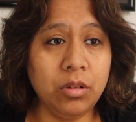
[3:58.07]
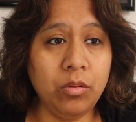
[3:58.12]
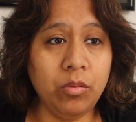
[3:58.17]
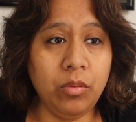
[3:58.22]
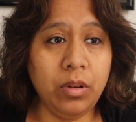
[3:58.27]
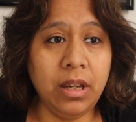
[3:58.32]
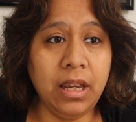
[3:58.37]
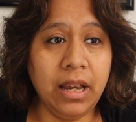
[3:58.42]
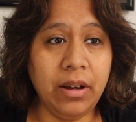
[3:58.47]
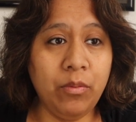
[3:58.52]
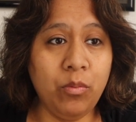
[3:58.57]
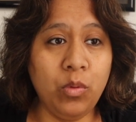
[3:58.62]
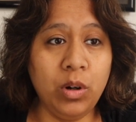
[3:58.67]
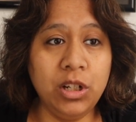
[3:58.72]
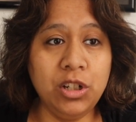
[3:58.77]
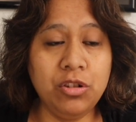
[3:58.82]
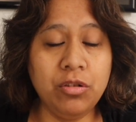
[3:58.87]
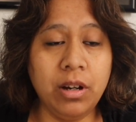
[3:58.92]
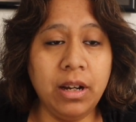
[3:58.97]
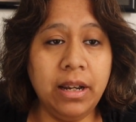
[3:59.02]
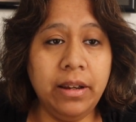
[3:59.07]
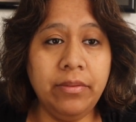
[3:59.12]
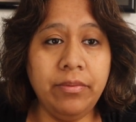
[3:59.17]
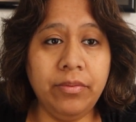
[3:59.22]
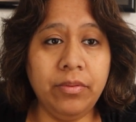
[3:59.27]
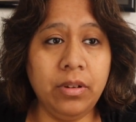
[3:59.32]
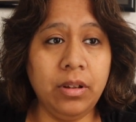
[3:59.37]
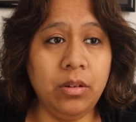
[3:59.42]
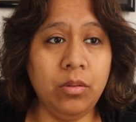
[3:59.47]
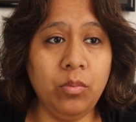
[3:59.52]
we have OneDrive,
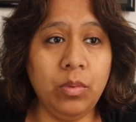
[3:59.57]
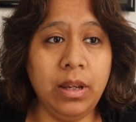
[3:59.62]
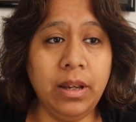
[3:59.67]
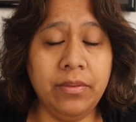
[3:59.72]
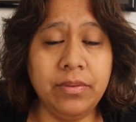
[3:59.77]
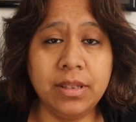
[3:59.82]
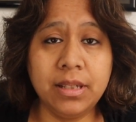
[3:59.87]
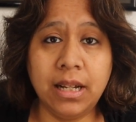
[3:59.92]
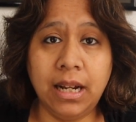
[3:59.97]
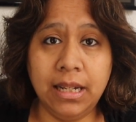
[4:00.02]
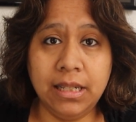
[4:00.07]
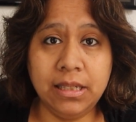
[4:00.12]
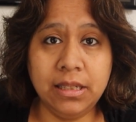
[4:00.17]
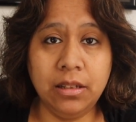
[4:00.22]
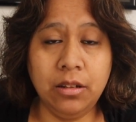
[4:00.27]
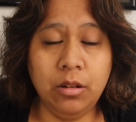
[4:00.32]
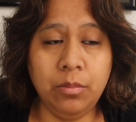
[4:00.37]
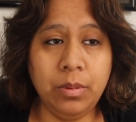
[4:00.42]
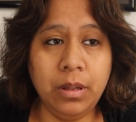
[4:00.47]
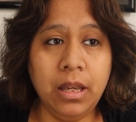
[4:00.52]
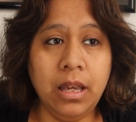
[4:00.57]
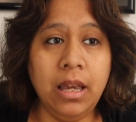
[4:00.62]
we have SkySlope,